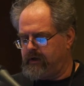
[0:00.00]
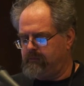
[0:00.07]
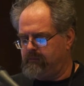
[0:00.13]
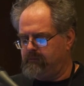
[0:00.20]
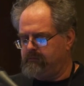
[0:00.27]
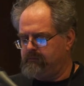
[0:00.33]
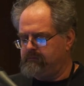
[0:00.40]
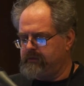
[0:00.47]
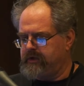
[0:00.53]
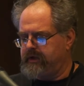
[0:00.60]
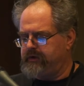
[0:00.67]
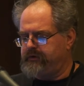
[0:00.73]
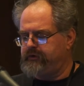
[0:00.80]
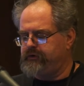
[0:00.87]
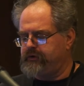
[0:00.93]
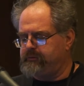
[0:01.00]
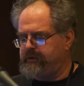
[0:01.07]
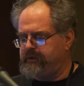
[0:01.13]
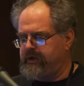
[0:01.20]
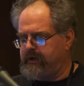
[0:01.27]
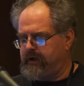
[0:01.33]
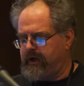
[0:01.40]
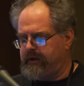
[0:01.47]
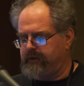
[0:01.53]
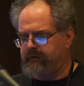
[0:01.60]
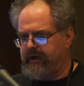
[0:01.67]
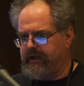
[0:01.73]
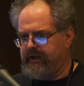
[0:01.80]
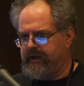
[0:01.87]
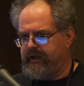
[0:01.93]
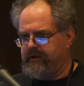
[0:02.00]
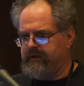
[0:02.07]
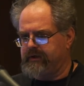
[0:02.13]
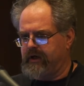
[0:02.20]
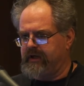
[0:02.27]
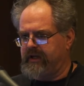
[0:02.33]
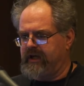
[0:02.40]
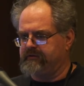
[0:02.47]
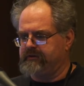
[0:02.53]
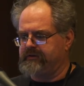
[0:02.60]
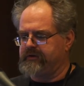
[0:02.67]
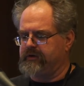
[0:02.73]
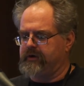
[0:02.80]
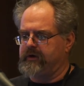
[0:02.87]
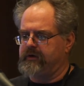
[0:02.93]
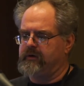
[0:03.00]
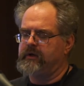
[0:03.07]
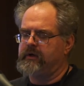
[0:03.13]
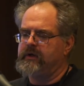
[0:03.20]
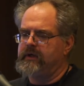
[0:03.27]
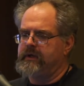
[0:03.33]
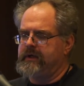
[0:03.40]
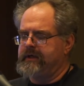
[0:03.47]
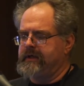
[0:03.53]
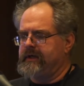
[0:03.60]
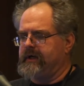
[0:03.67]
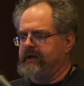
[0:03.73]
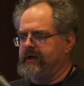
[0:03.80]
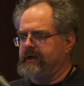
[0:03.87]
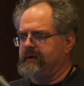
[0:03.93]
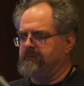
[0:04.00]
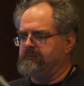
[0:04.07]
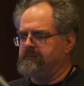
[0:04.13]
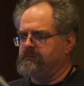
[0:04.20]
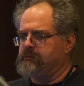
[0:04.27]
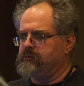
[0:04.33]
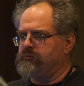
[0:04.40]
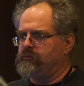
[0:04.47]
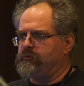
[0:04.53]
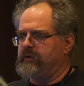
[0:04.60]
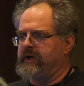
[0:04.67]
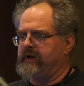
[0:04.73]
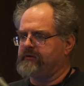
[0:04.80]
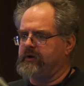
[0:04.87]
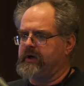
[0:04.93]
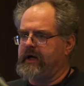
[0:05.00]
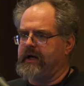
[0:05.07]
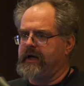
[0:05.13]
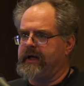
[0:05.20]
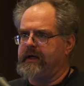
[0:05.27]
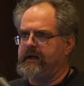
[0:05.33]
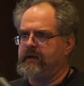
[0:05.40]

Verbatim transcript: Um, it should be a non-threatening, non-adversarial. Um, whenever I